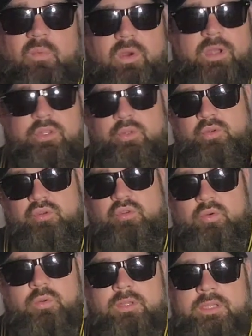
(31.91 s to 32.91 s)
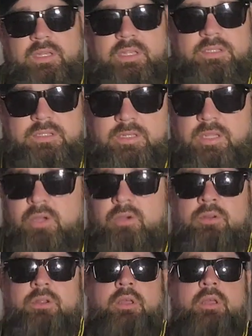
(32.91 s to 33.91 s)
need to know
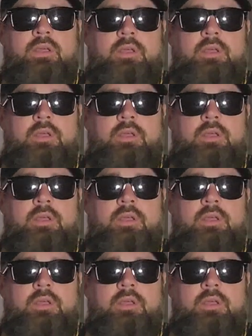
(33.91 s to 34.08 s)
about gear.